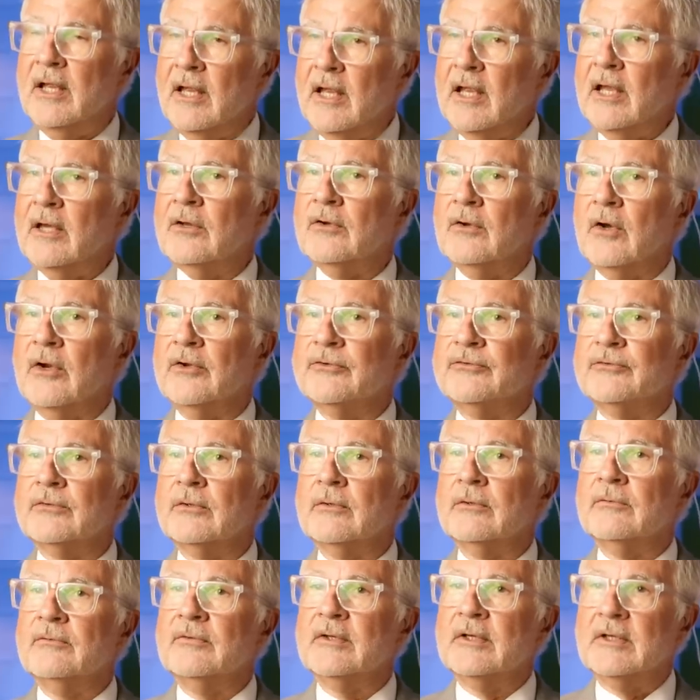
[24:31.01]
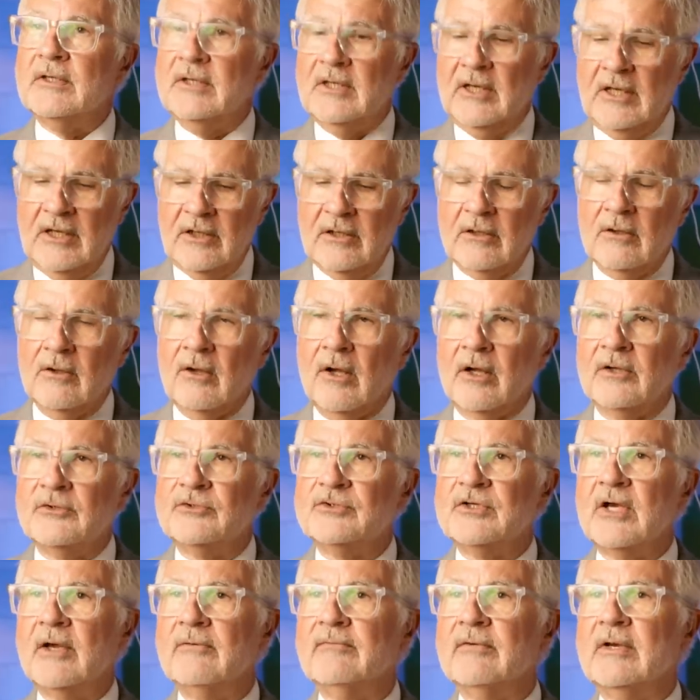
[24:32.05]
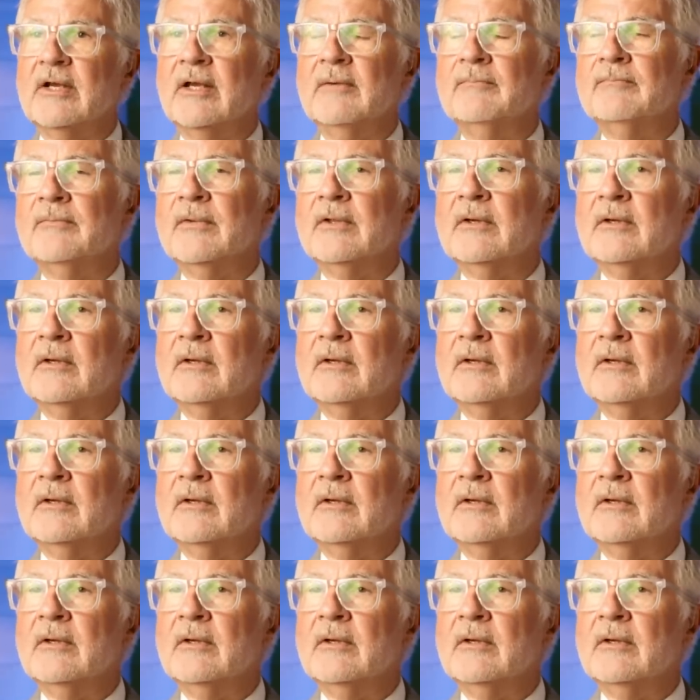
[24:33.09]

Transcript: and also the key to longevity.